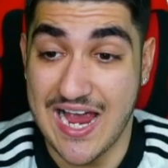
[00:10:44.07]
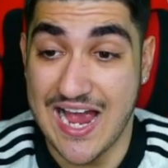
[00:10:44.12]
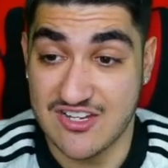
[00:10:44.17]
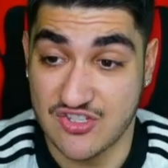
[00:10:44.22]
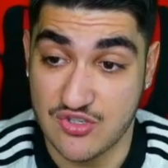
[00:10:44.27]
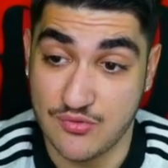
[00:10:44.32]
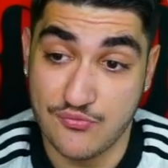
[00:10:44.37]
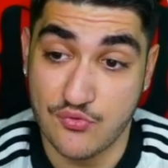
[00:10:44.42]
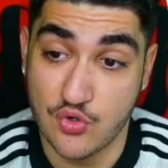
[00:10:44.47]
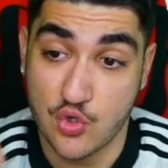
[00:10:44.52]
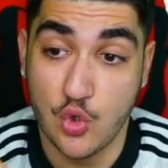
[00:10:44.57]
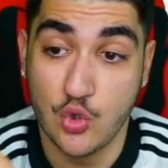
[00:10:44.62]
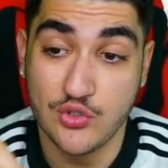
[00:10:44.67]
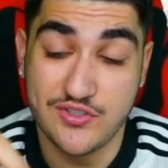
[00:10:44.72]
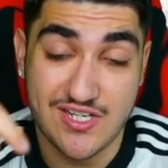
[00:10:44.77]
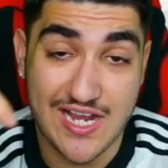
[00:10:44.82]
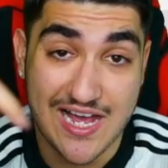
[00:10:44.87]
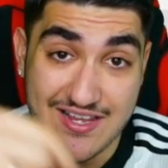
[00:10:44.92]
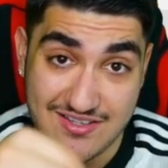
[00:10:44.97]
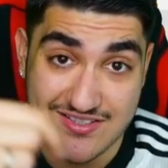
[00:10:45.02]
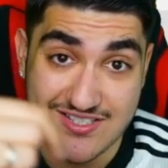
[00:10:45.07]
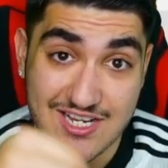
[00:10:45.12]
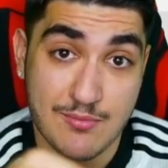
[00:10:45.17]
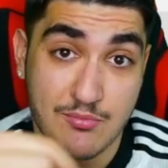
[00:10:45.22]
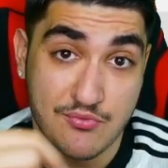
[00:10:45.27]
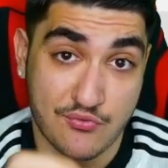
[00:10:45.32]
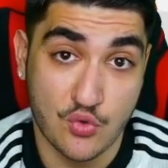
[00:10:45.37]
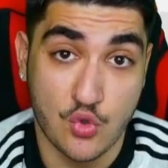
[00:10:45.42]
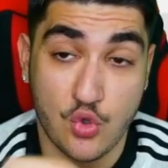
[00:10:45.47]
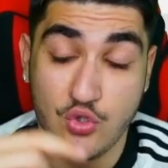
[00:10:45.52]
As of recording, at the time
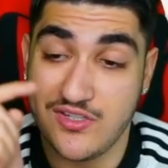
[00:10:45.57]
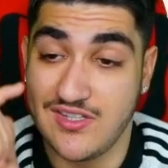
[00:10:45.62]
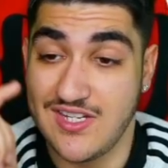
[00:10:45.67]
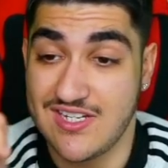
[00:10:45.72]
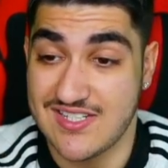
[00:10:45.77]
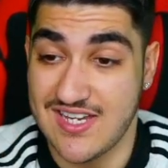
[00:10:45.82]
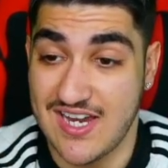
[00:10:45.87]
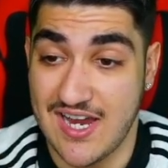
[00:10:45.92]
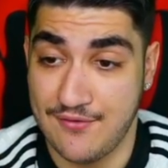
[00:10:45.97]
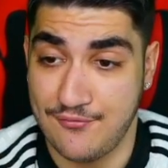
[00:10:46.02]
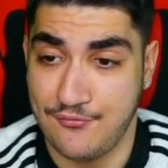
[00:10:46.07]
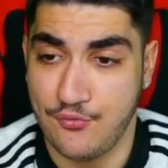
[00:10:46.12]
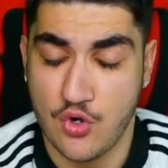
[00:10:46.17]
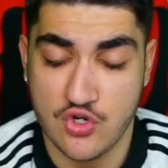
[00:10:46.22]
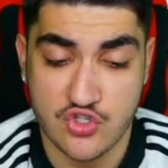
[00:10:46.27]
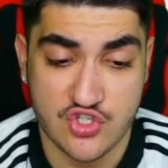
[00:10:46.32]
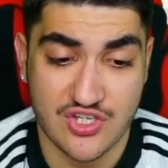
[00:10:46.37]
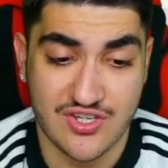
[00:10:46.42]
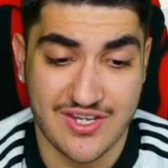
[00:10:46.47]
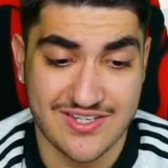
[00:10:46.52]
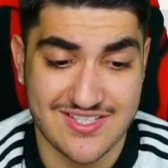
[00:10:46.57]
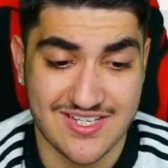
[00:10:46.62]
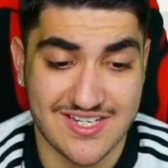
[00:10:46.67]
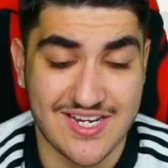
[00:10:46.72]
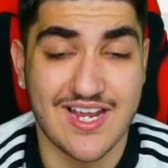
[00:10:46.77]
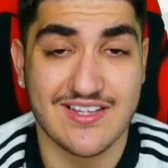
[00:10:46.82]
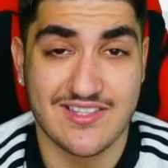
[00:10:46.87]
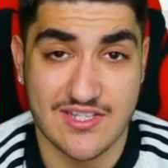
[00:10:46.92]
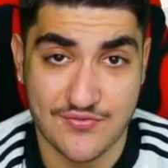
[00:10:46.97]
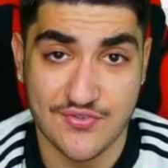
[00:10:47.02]
of recording this, at
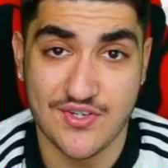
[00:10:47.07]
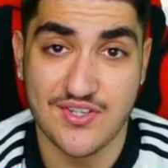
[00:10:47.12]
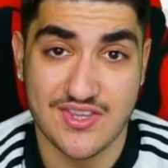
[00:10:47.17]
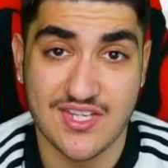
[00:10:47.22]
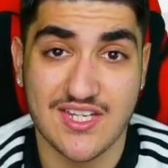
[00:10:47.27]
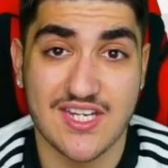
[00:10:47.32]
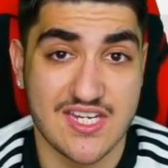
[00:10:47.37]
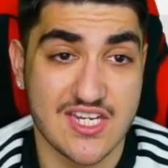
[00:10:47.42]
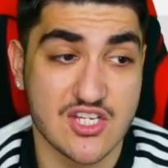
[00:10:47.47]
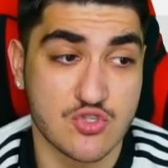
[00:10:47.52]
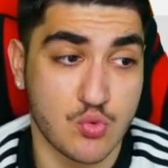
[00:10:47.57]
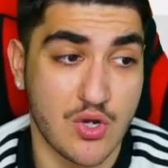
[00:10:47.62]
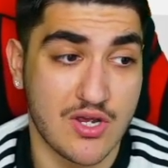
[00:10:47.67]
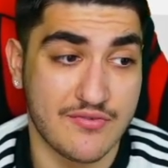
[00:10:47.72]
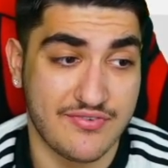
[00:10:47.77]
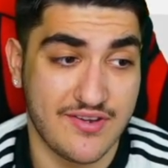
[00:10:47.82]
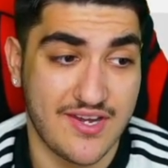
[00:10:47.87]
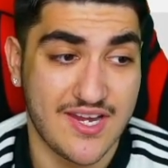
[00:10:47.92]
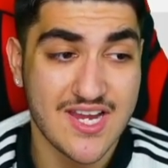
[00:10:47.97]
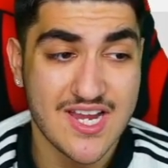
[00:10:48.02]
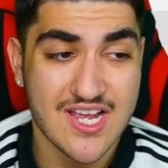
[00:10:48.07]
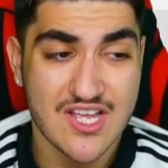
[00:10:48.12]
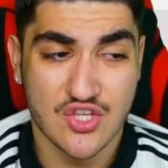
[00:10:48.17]
490k, I definitely think he is worth it.